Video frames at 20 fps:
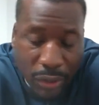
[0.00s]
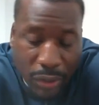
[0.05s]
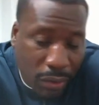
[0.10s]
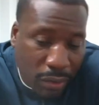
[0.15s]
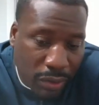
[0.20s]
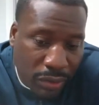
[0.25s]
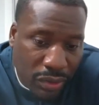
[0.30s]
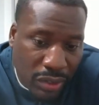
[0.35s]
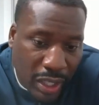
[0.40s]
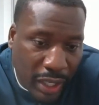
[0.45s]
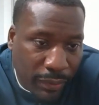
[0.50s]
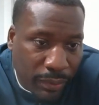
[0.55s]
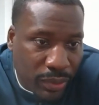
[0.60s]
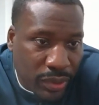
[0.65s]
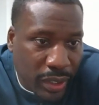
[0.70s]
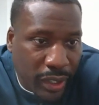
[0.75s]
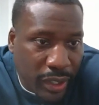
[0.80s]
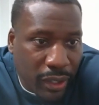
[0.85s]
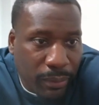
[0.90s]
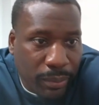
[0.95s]
or same
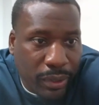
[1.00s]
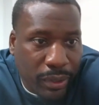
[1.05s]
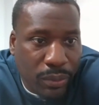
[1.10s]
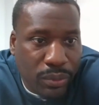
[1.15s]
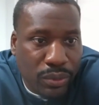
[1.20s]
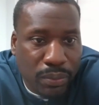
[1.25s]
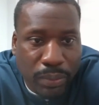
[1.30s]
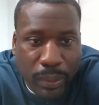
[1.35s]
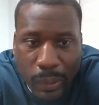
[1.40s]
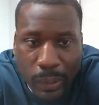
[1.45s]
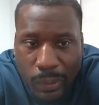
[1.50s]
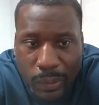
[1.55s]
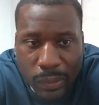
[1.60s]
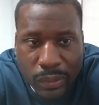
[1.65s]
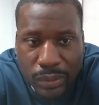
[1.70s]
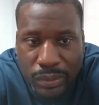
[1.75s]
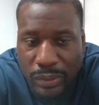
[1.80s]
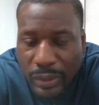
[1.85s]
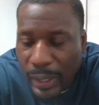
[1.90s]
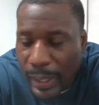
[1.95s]
with to help Coach
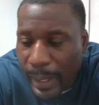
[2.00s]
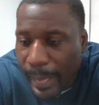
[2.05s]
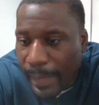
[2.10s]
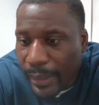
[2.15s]
Bowles,